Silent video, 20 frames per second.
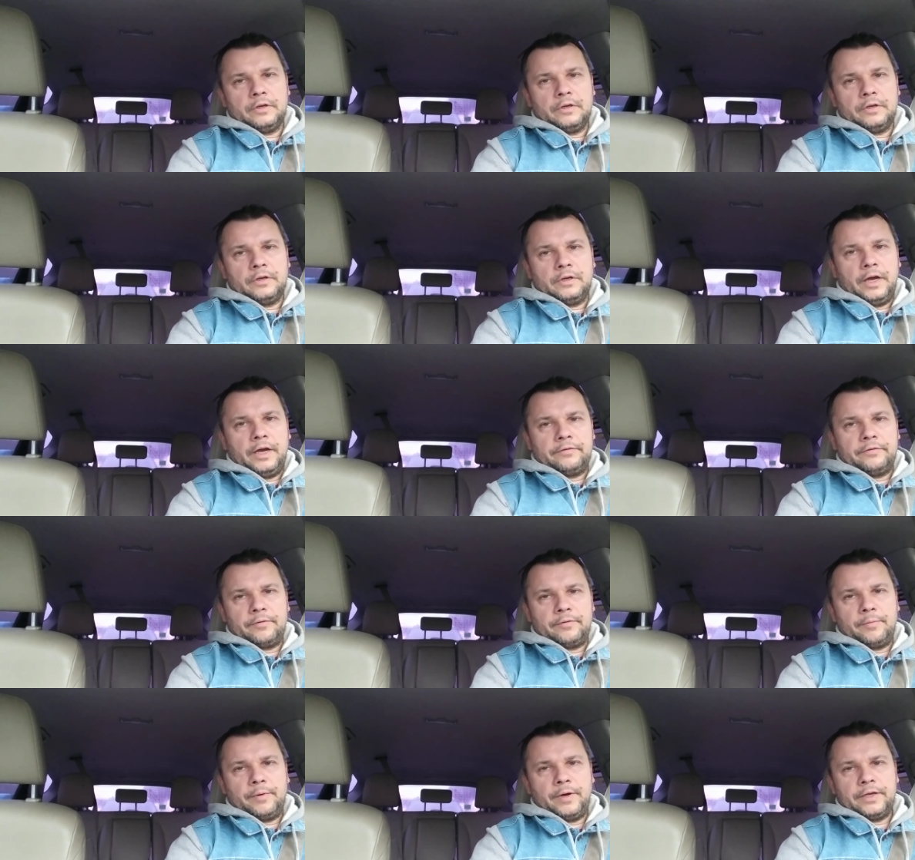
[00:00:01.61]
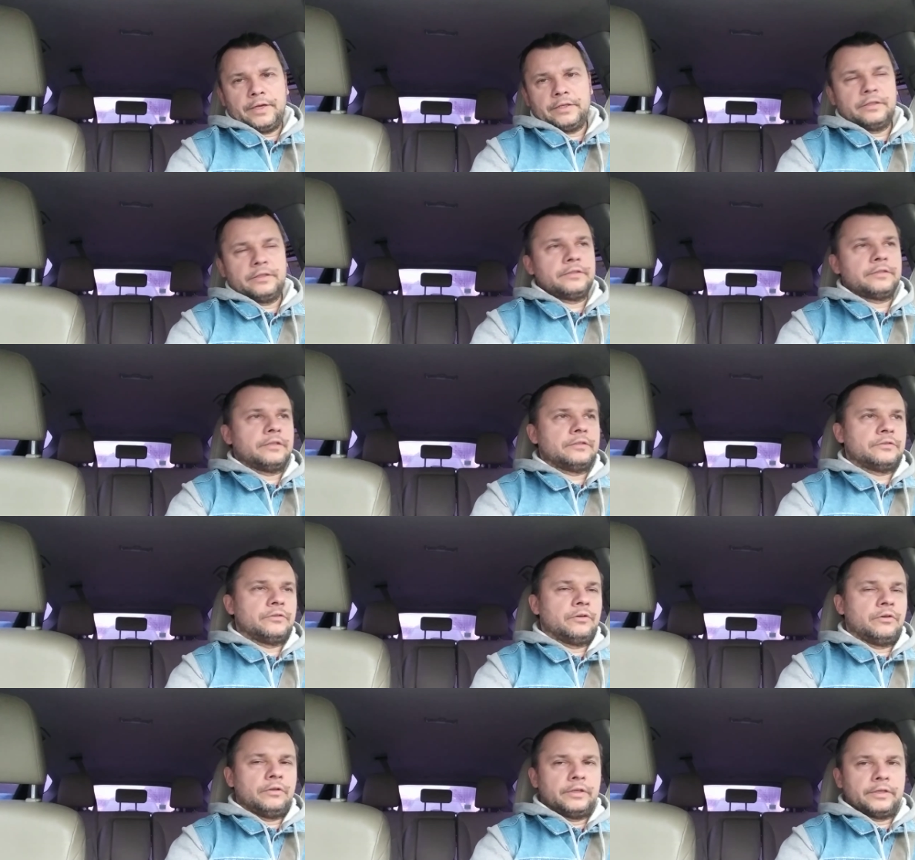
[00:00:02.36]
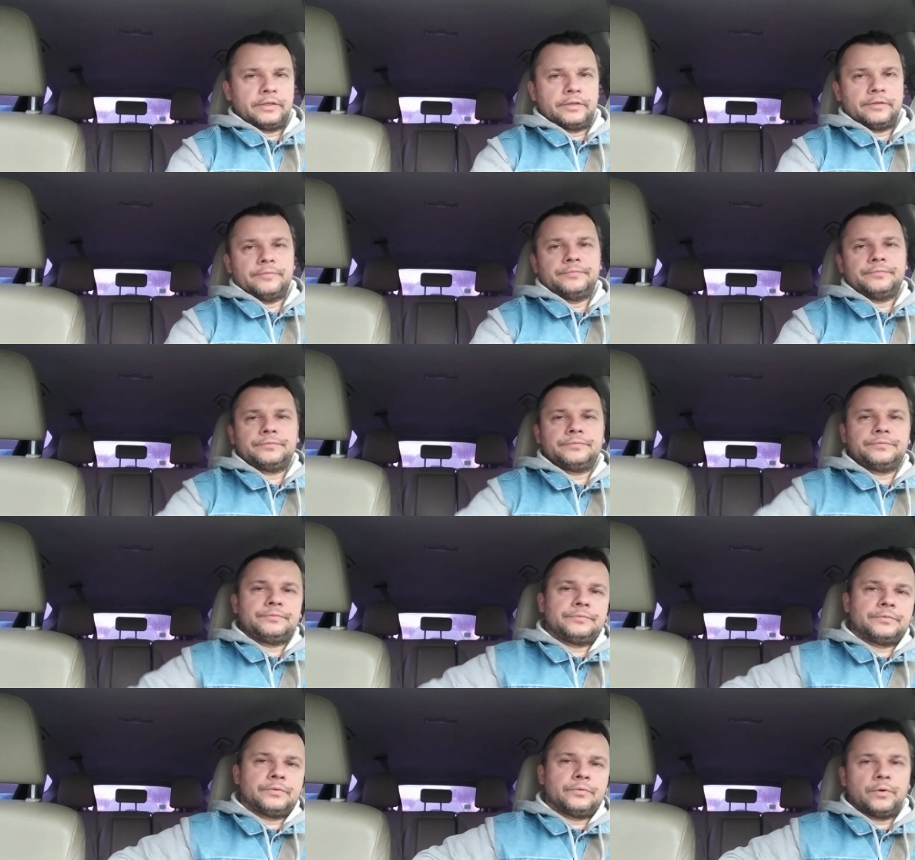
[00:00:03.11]
Hi everybody, this is Oleg.
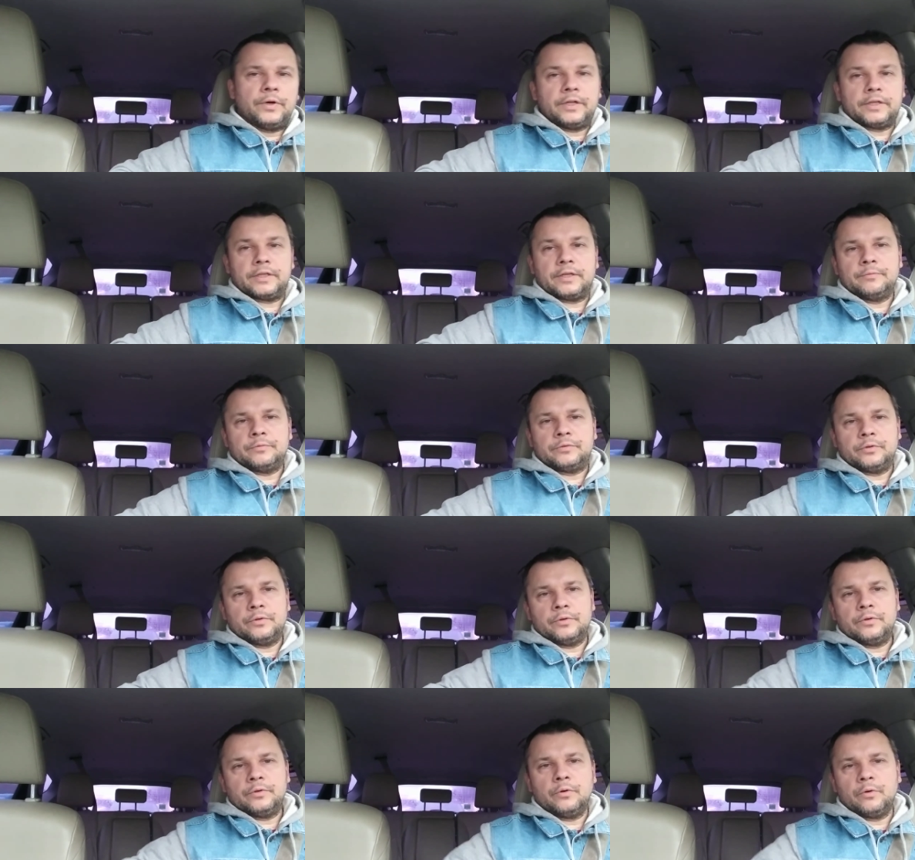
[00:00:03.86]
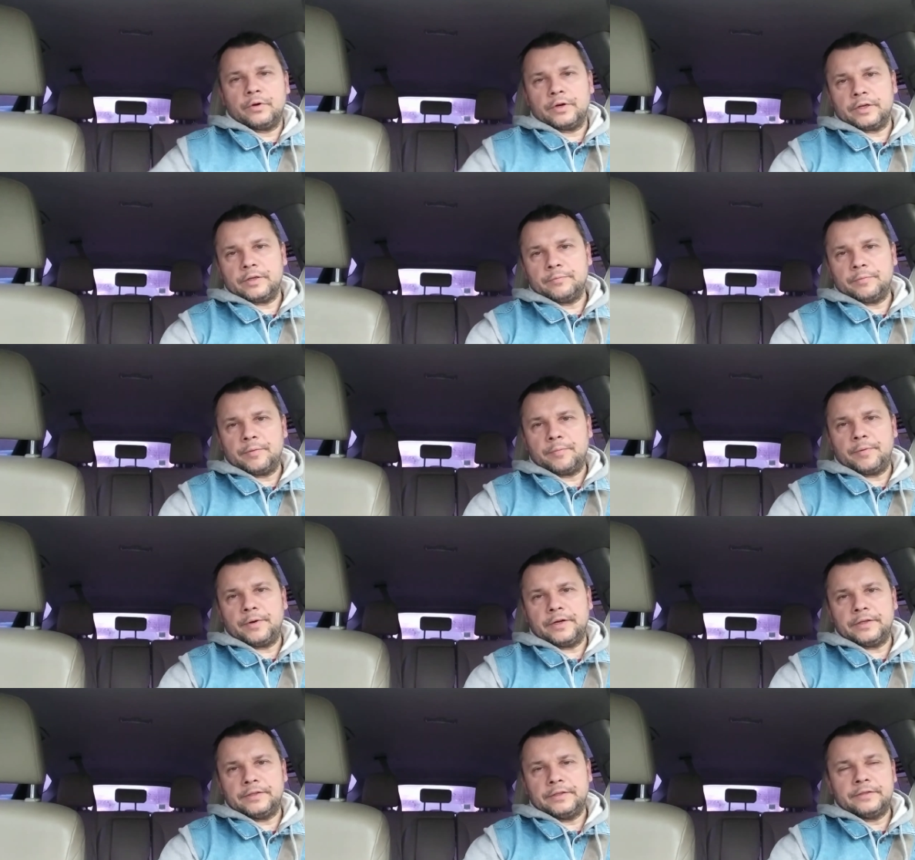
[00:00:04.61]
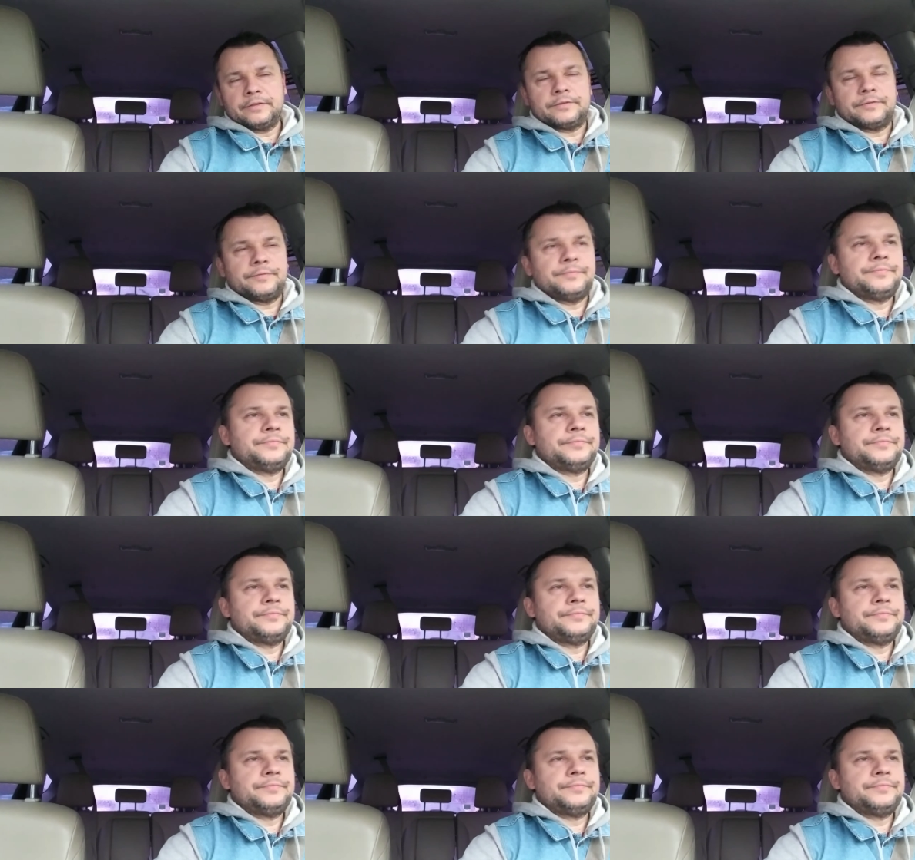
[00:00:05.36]
Welcome to Oregon Preparedness.